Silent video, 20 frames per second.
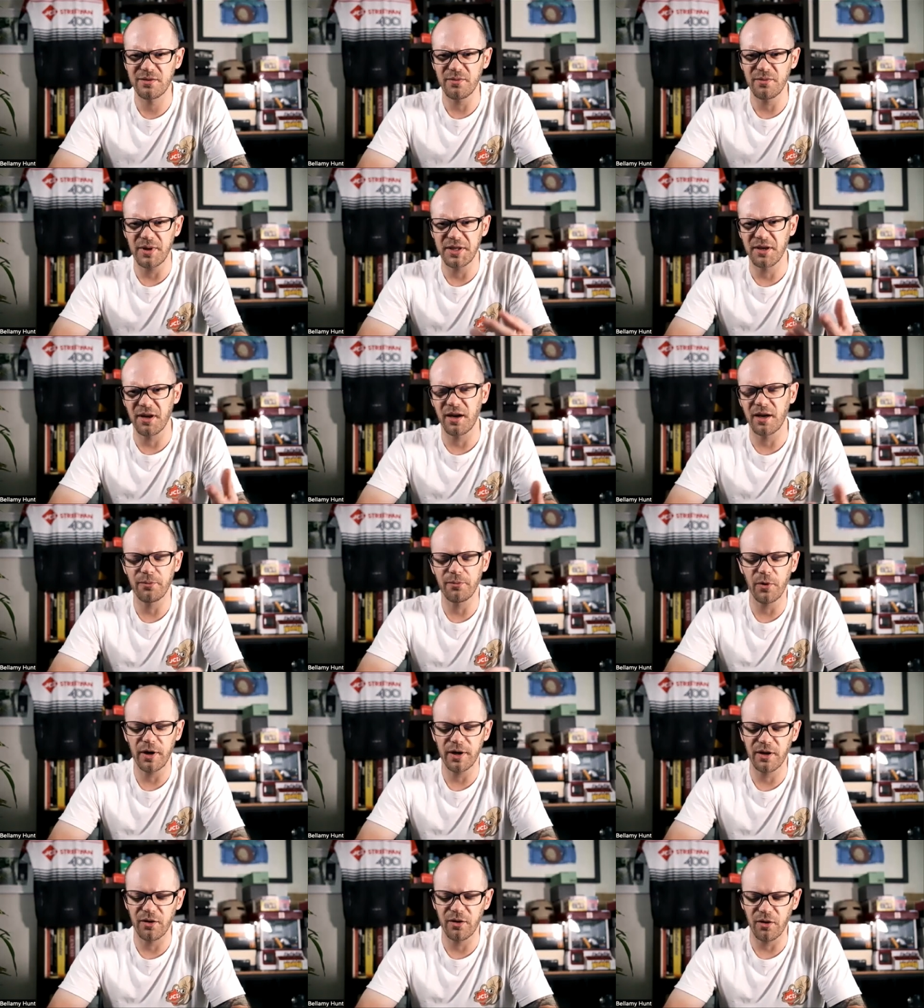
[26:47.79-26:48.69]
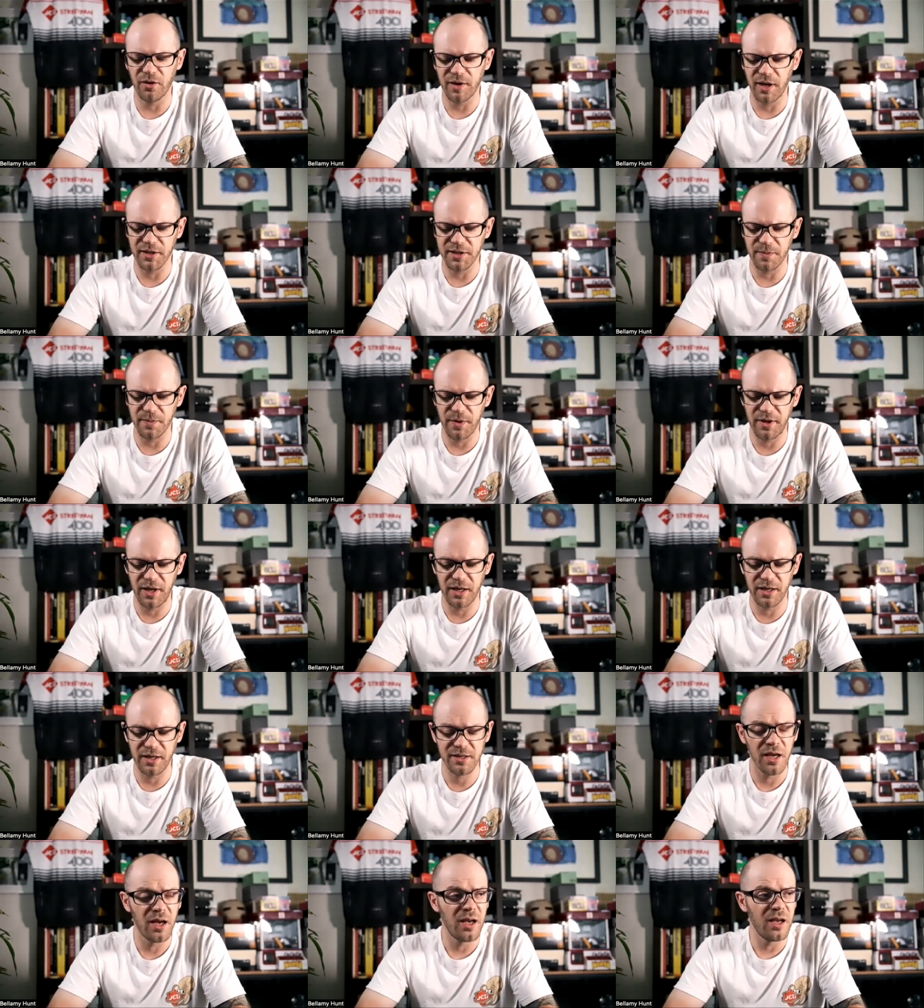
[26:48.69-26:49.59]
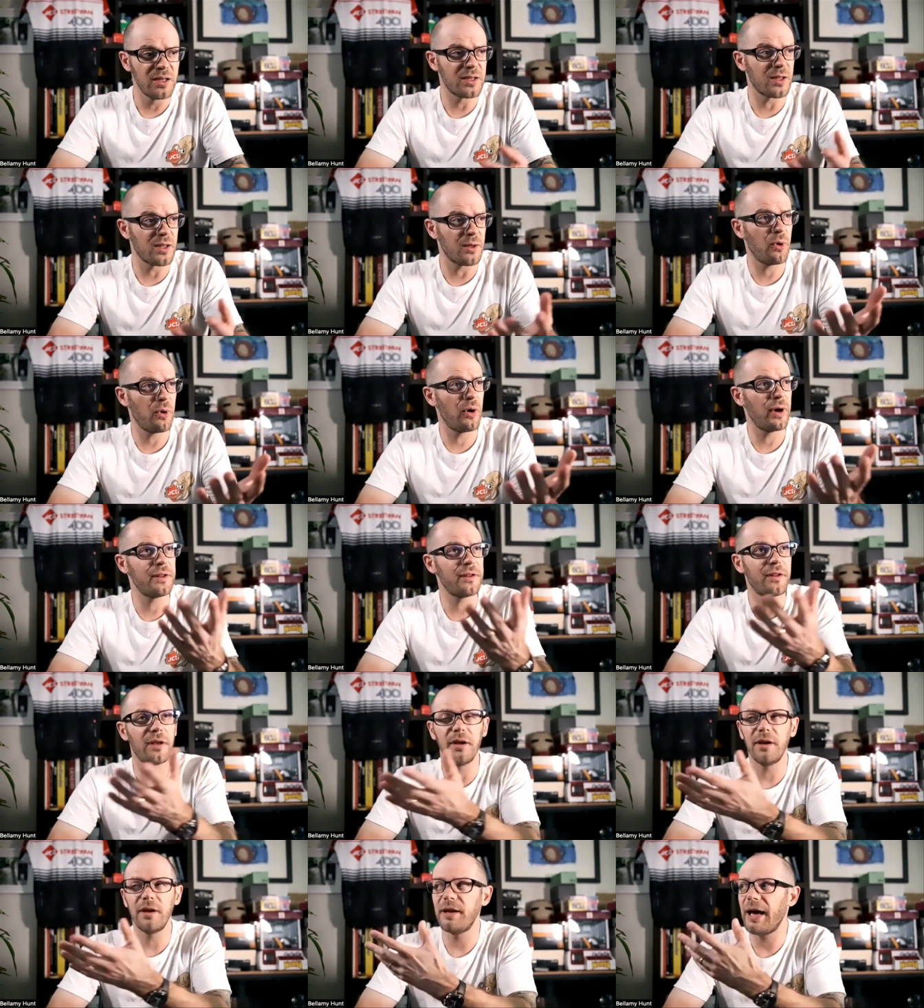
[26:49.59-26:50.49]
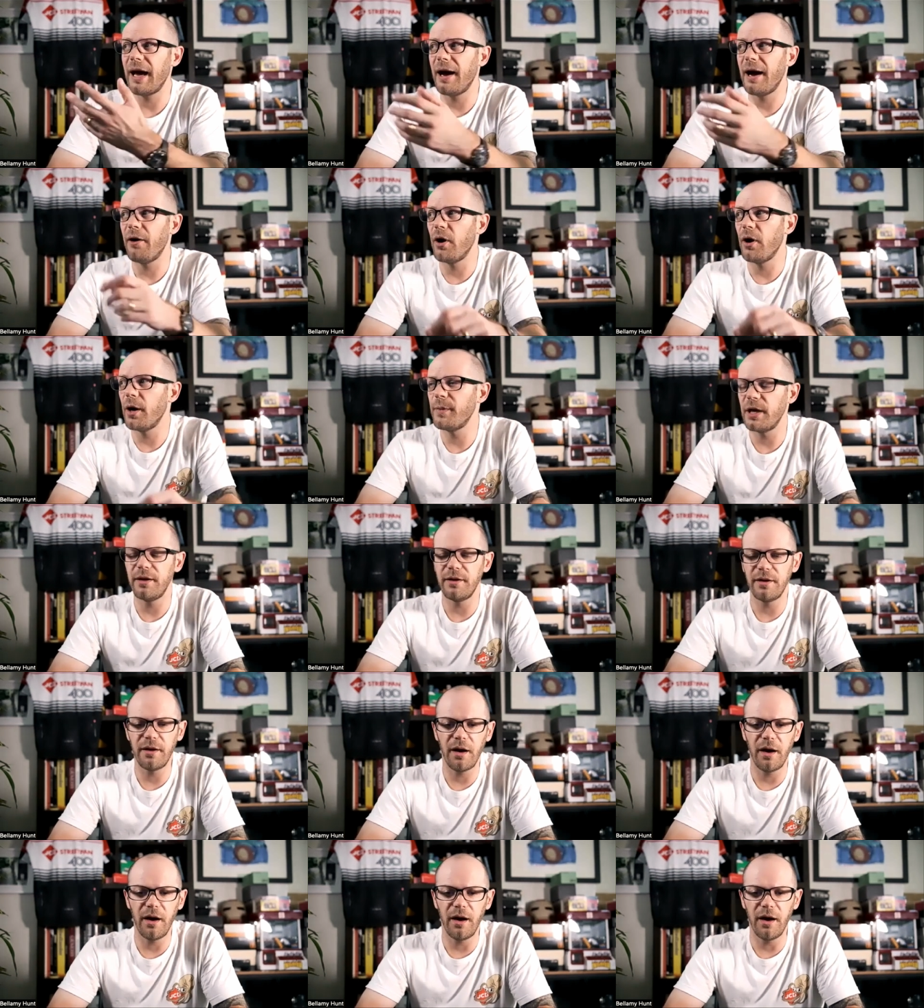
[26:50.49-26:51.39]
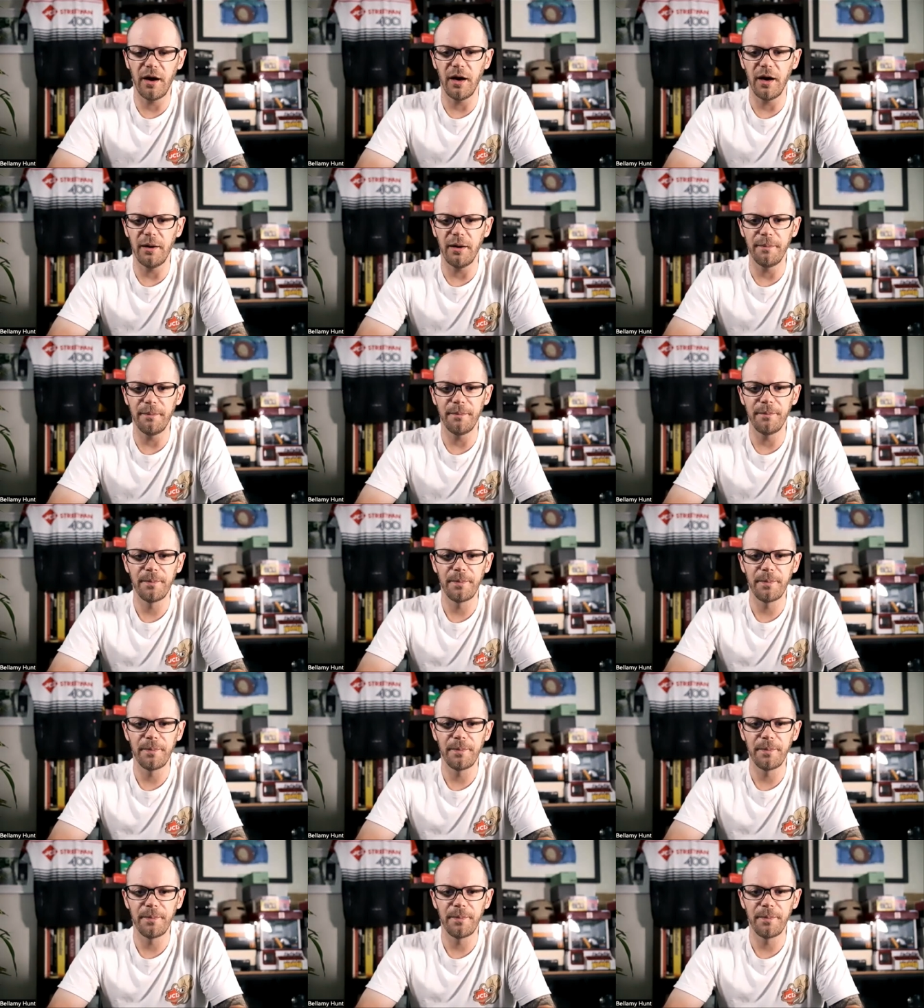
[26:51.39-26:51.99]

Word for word: We started working on custom things to the point that now I'm in um,